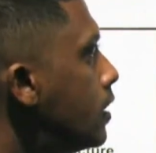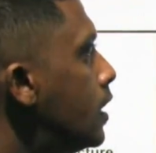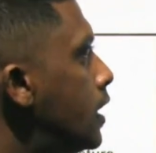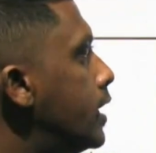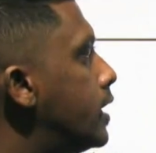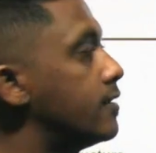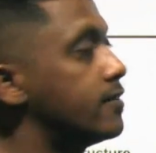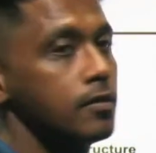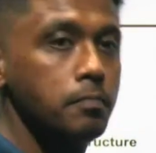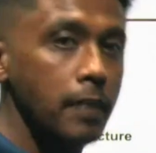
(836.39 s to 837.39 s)
It is
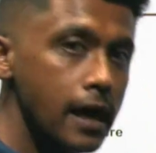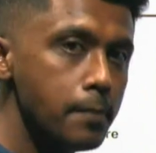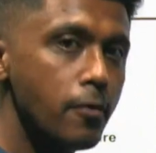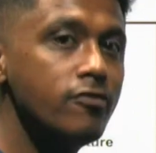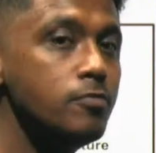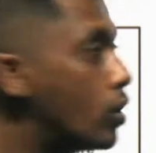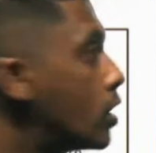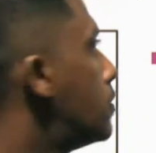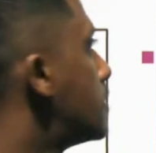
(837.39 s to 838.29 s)
made up of monomers